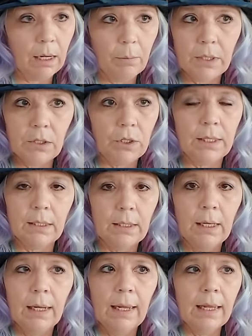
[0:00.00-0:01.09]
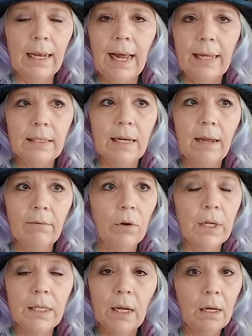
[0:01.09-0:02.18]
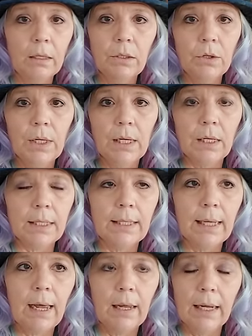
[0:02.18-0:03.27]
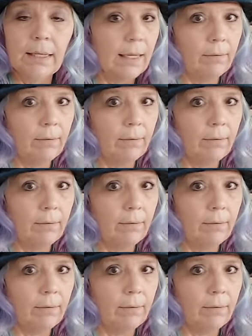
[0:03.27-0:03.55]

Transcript: It was just the last, I've only done it two years because uh,